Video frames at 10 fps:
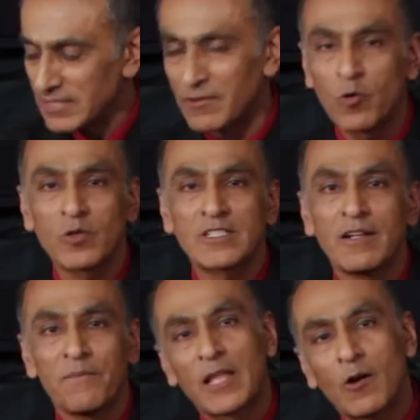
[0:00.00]
Of course,
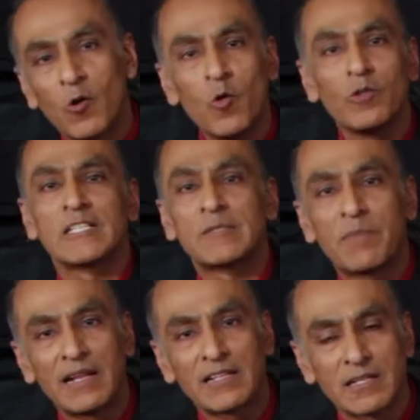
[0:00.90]
all the
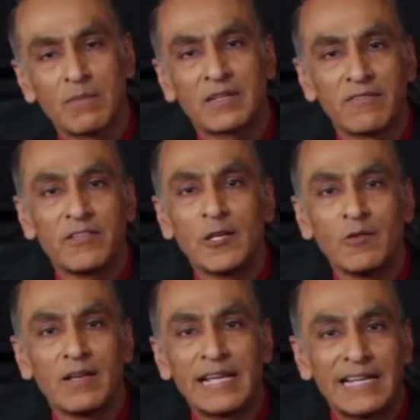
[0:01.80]
spellings that I'm giving
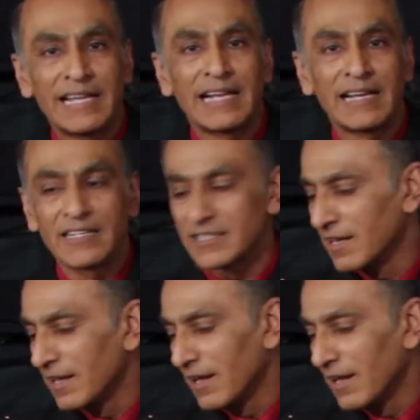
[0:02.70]
you in English